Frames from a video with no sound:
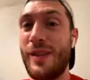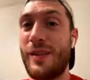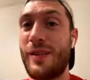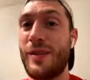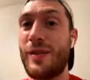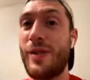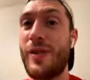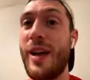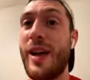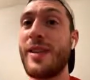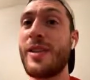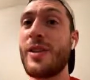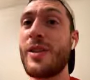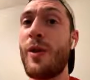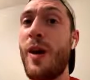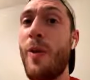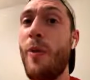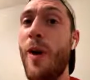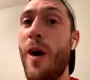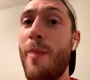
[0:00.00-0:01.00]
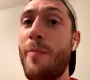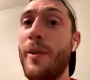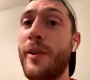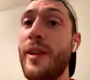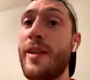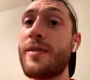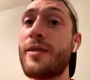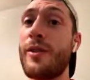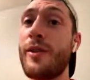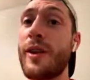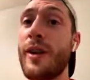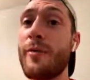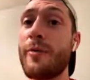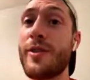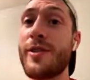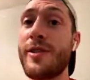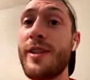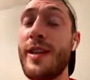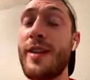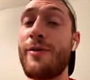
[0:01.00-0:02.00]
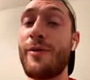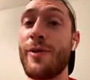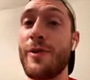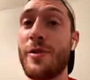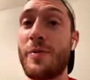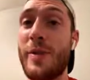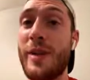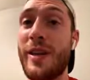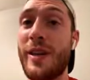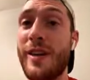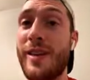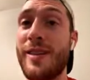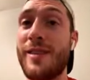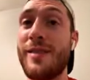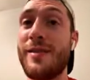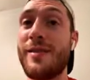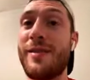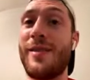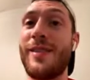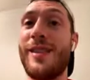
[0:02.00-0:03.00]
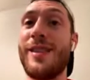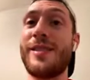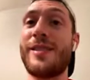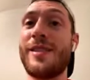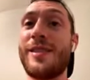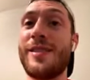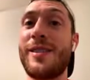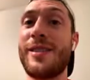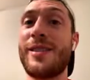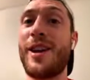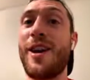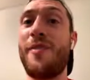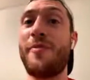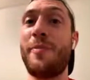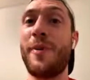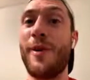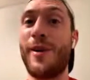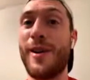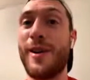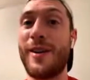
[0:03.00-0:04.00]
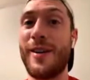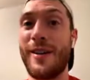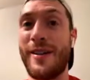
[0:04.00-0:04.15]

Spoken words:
So that's who I want. But let's look at receivers because this is the tough part.